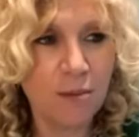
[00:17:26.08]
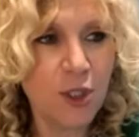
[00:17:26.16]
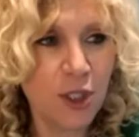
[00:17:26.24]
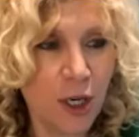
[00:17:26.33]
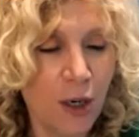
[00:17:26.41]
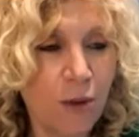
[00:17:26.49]

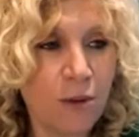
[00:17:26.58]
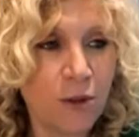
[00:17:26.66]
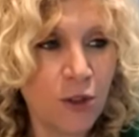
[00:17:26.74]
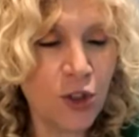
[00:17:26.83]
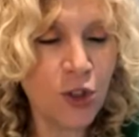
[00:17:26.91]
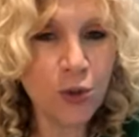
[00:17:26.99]
you know,
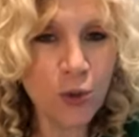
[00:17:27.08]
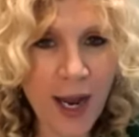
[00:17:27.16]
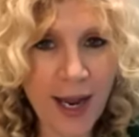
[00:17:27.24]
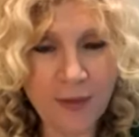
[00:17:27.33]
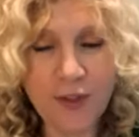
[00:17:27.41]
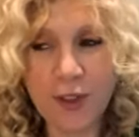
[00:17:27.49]
you
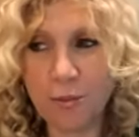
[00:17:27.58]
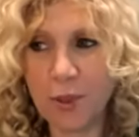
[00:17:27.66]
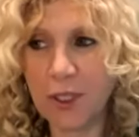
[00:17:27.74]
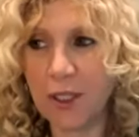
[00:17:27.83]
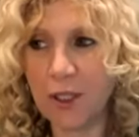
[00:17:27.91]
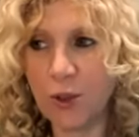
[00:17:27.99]
have to
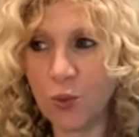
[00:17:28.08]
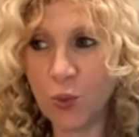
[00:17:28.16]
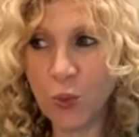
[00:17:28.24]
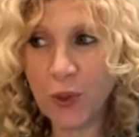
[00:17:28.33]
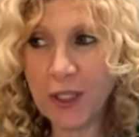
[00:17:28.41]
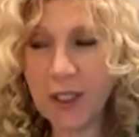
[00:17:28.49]
be
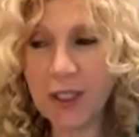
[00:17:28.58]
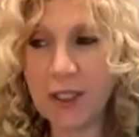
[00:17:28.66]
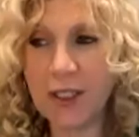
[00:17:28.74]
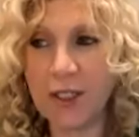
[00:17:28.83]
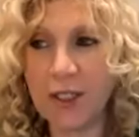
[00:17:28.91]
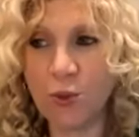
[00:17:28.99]

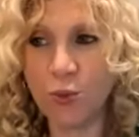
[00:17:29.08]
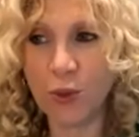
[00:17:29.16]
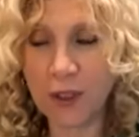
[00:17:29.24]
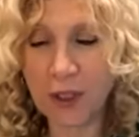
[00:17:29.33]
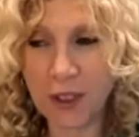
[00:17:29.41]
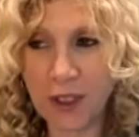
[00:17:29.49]
really,
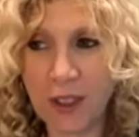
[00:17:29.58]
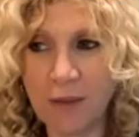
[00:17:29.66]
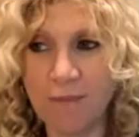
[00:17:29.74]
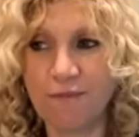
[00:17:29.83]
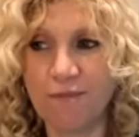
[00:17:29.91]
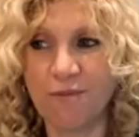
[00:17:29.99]

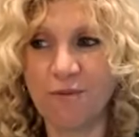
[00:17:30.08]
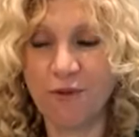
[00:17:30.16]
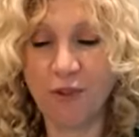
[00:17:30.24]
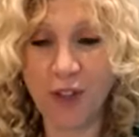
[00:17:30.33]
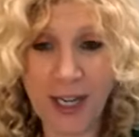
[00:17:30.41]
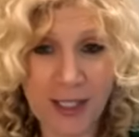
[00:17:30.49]
really
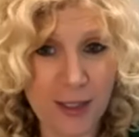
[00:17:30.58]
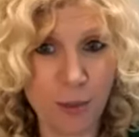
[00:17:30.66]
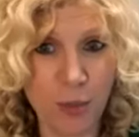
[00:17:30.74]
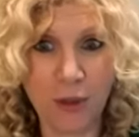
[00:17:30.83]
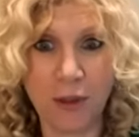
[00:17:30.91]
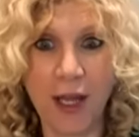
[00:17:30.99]

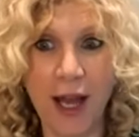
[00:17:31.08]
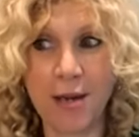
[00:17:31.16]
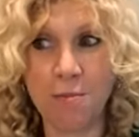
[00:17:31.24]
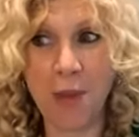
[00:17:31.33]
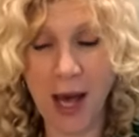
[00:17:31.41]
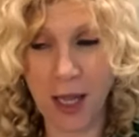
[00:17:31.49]
flexible
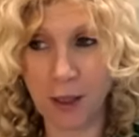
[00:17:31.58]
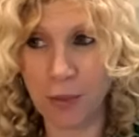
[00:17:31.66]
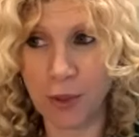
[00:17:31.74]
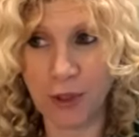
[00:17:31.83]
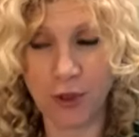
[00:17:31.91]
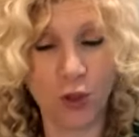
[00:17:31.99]
and
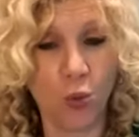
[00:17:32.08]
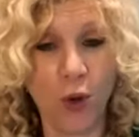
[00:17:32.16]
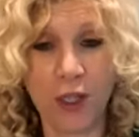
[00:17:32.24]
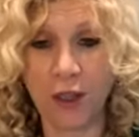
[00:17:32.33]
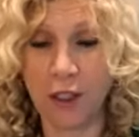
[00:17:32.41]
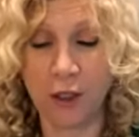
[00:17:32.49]
malleable to
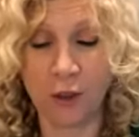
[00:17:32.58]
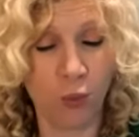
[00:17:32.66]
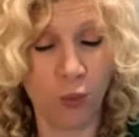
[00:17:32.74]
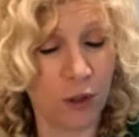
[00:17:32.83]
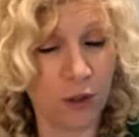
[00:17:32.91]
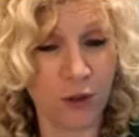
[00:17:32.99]
what the
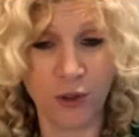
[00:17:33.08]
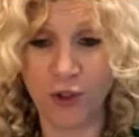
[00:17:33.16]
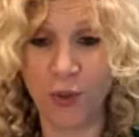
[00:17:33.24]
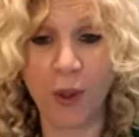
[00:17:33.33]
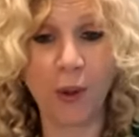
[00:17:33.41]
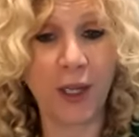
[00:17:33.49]
world is
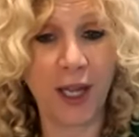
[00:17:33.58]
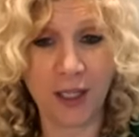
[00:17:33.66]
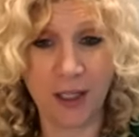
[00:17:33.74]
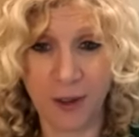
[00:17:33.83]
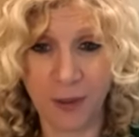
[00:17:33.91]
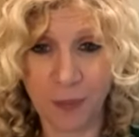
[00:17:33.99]
throwing
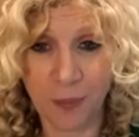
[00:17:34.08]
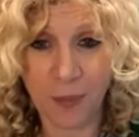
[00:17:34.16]
at you.